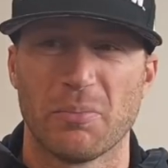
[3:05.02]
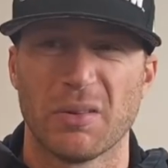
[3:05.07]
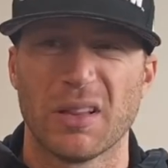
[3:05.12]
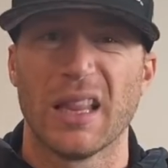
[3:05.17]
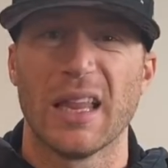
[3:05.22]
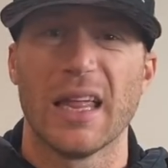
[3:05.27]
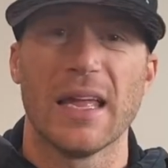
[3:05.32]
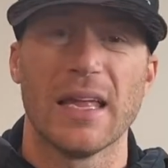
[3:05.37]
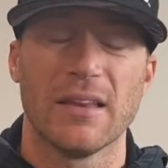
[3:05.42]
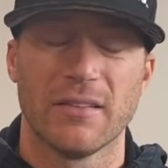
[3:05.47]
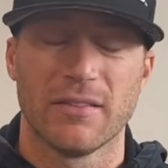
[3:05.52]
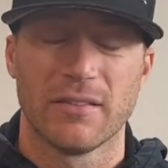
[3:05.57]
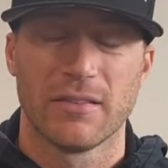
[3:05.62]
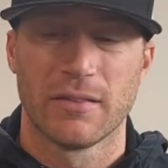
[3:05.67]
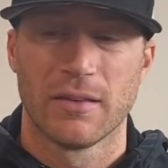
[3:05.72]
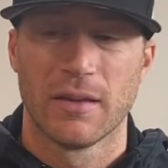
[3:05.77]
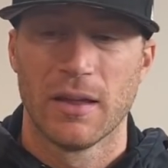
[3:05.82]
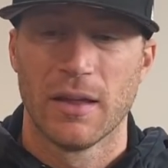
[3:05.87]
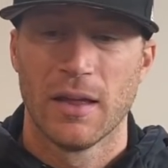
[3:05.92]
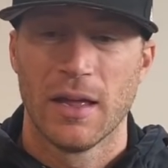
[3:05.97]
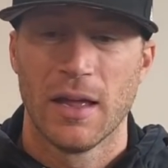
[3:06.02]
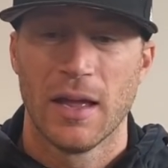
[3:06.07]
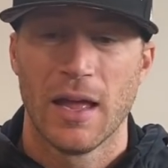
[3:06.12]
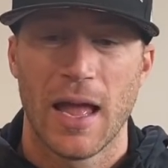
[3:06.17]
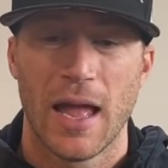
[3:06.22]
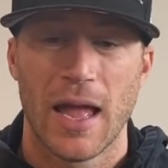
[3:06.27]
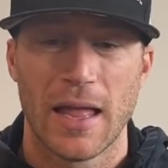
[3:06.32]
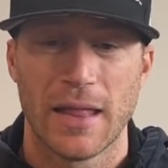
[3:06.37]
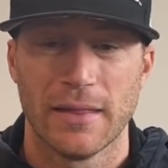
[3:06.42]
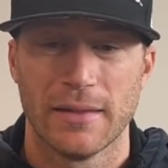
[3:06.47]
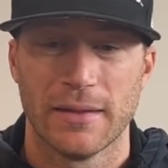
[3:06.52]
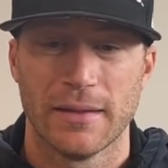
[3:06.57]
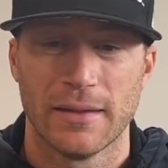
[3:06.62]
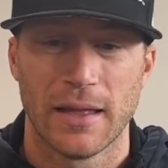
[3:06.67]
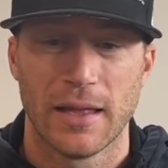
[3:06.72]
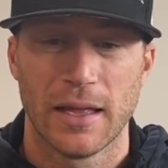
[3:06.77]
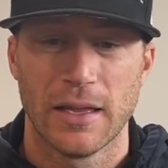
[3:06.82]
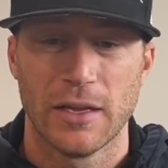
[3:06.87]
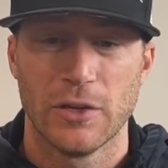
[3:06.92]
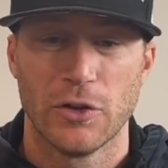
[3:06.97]
place. And
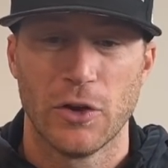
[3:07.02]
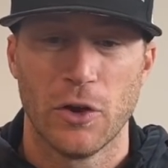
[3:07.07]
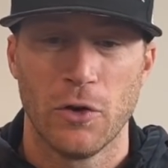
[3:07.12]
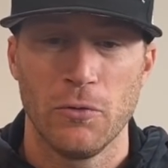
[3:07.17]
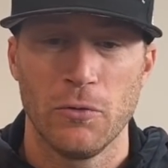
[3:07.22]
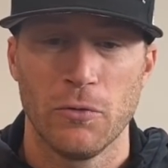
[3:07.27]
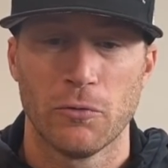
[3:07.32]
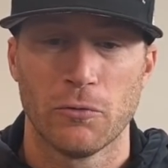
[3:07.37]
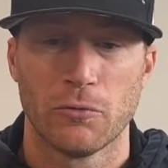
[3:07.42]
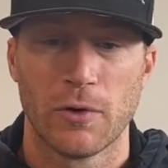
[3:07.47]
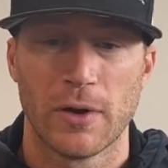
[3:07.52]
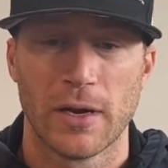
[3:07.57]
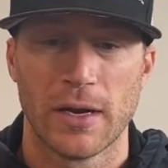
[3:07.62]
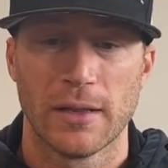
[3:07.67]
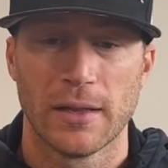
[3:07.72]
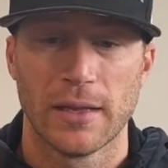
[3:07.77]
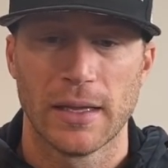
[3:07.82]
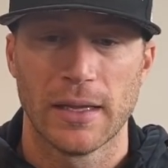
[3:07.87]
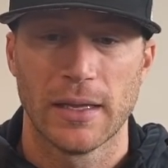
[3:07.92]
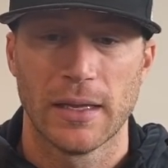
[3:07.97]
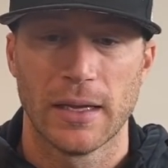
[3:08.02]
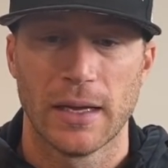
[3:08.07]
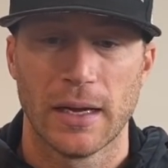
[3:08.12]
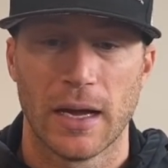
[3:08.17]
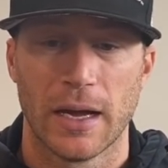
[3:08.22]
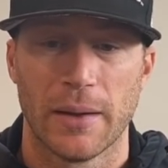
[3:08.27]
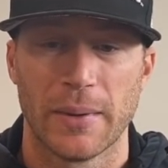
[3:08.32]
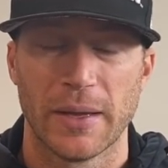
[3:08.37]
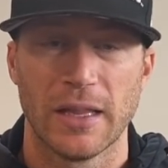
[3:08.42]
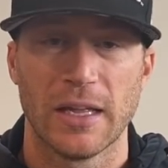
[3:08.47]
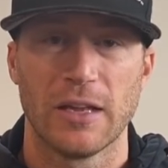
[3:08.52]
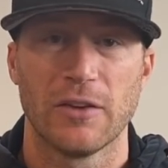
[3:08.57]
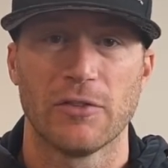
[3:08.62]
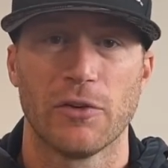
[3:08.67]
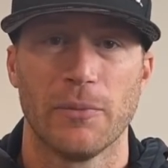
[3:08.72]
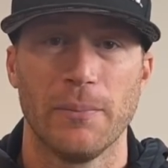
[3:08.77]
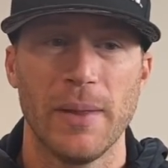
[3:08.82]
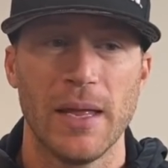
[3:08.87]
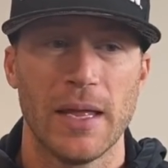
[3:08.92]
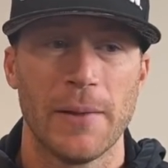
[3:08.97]
you don't really, um, at least
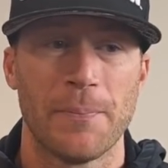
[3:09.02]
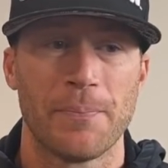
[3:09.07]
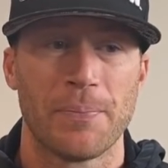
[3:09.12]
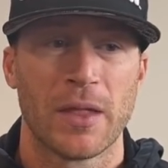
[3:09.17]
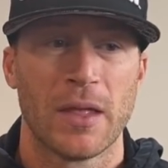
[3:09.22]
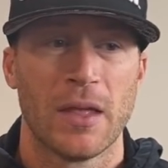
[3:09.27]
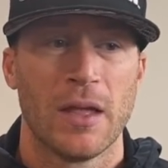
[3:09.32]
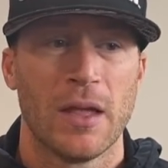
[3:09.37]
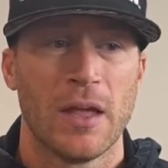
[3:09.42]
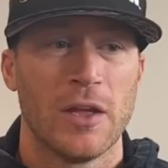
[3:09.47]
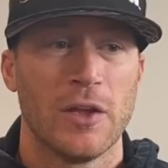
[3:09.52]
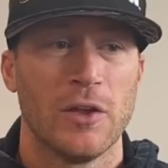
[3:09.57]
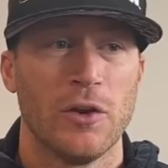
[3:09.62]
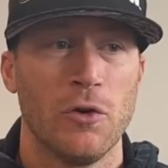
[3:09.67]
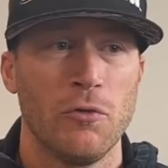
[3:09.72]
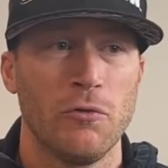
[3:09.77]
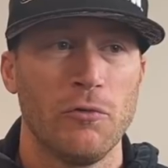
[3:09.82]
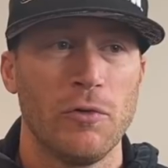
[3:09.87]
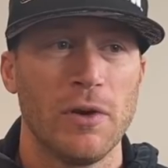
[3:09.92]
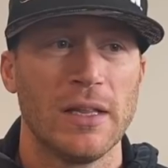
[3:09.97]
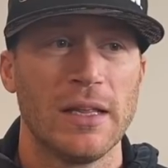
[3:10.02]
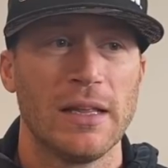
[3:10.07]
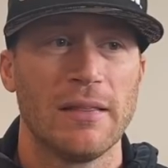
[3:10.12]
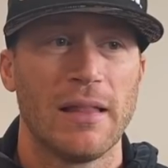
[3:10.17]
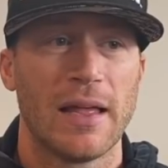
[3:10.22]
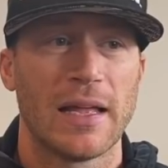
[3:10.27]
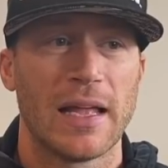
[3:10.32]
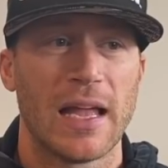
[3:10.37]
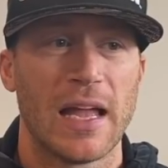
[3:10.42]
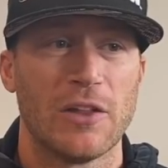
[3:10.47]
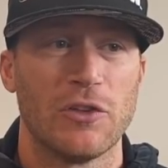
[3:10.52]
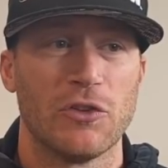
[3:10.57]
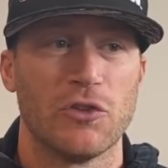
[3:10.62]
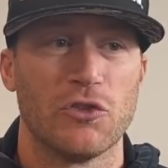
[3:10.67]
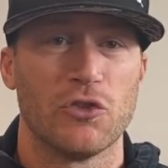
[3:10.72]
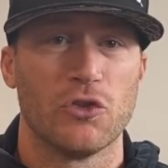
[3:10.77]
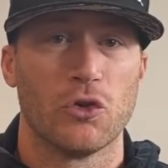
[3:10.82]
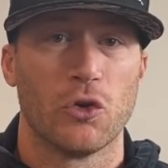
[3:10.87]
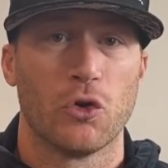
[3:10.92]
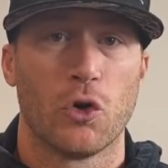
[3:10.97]
for me, you don't really like
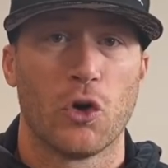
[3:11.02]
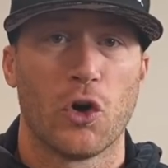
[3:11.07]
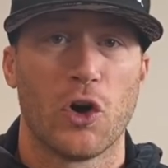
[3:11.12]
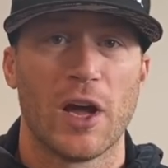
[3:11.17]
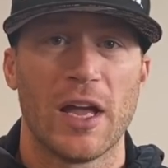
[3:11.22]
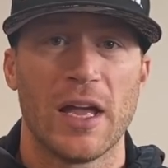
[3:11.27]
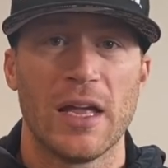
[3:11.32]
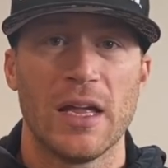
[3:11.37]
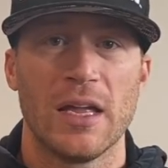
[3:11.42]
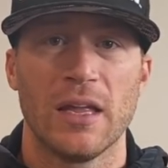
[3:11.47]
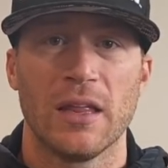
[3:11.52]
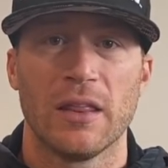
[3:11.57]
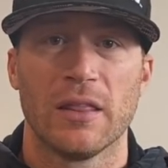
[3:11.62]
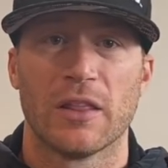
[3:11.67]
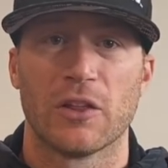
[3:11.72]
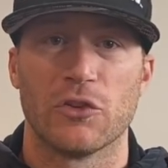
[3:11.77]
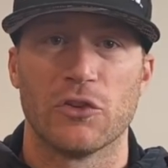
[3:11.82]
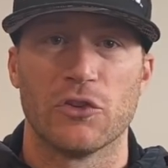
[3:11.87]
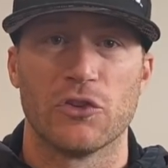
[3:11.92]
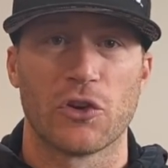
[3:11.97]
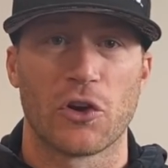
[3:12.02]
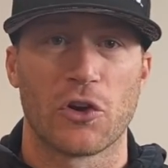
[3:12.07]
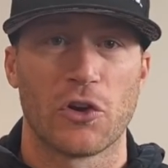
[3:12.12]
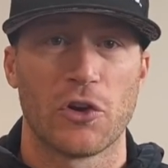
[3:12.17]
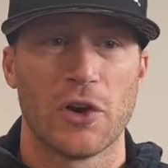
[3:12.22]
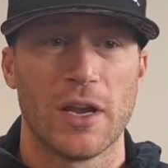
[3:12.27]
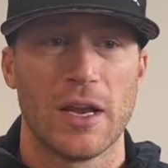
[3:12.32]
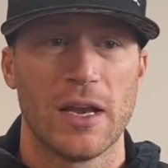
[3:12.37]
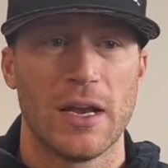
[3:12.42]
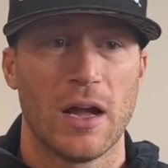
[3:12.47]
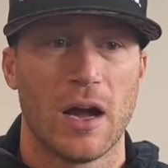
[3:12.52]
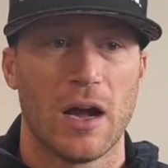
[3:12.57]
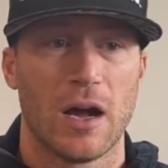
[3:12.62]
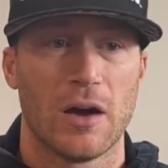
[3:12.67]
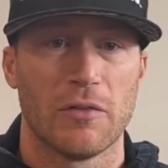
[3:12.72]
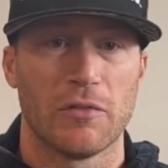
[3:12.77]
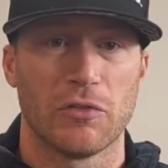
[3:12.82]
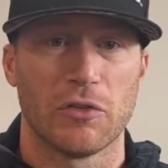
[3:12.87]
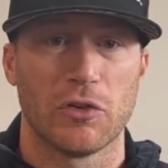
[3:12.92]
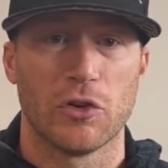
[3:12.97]
enjoy the journey
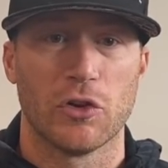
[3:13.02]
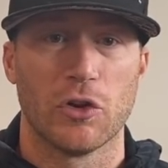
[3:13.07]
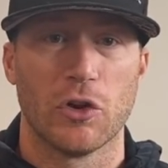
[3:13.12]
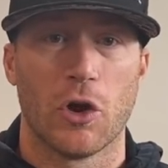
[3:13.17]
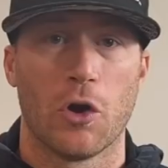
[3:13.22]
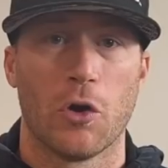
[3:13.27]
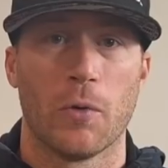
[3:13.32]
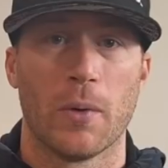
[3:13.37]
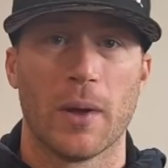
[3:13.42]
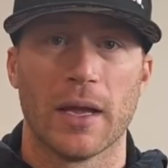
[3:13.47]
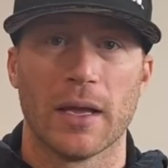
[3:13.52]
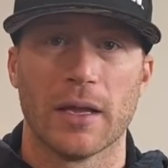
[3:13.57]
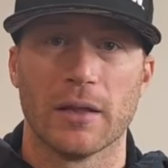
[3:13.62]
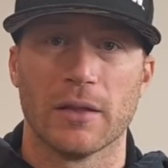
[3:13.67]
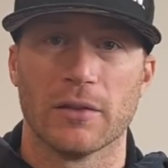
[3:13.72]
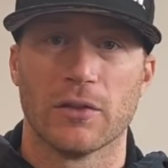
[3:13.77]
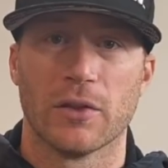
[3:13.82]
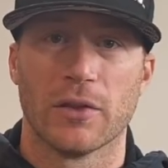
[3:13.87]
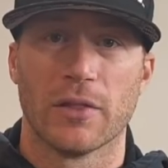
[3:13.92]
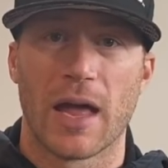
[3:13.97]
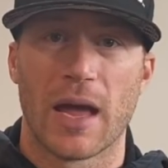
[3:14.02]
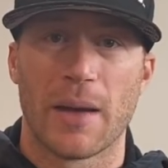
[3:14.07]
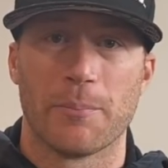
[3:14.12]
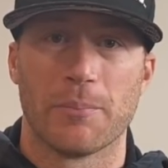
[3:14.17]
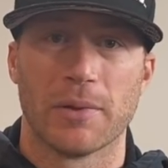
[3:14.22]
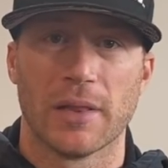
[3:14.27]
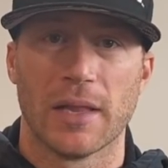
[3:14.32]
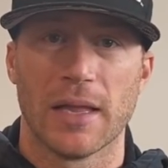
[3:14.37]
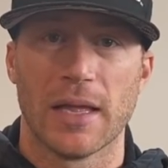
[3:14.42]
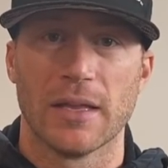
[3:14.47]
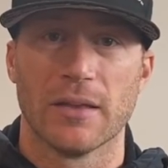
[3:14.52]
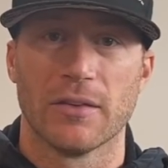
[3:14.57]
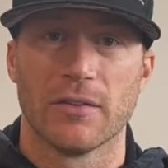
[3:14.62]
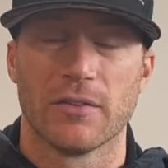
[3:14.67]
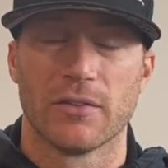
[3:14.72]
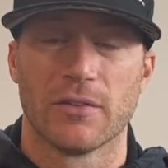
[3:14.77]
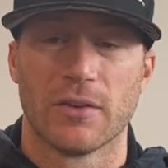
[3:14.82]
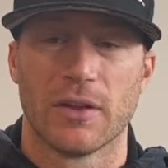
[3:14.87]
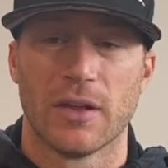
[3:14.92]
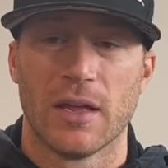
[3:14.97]
of going to that
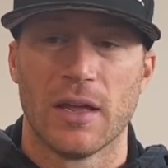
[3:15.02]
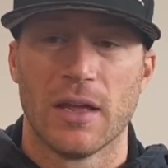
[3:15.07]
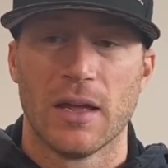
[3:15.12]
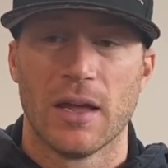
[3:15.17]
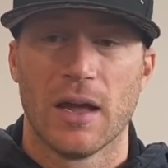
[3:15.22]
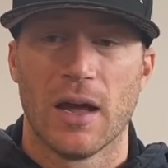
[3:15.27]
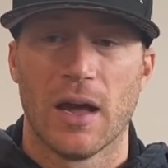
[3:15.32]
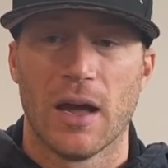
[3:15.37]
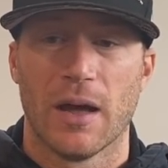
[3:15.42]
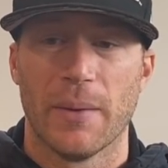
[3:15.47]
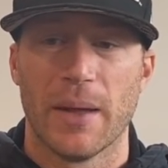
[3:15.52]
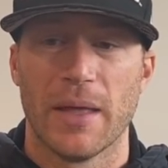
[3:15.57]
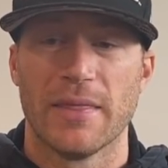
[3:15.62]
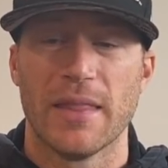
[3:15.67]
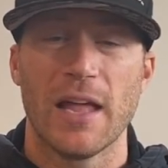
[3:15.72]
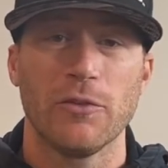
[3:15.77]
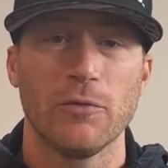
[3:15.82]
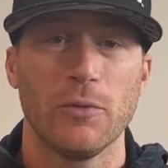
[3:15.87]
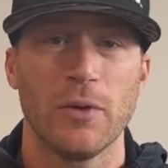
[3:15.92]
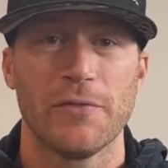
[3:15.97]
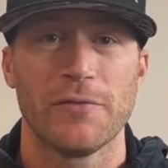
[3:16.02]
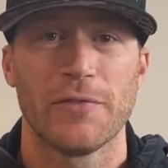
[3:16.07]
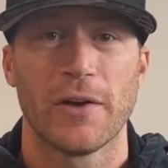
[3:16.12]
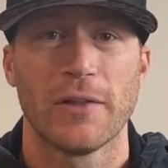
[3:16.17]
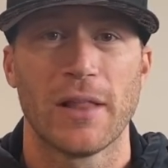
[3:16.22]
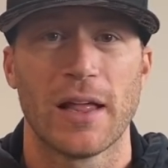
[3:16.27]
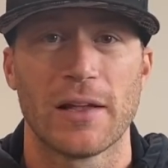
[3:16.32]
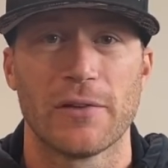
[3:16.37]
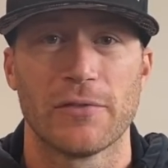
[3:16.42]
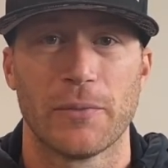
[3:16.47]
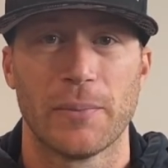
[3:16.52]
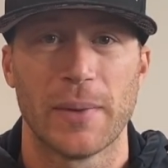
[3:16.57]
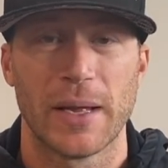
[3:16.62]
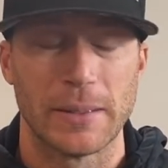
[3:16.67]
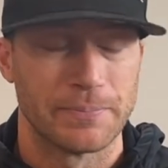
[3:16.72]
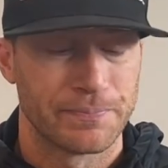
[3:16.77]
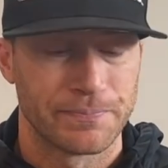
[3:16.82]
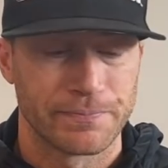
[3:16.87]
place. Um, and that's what it felt like for me.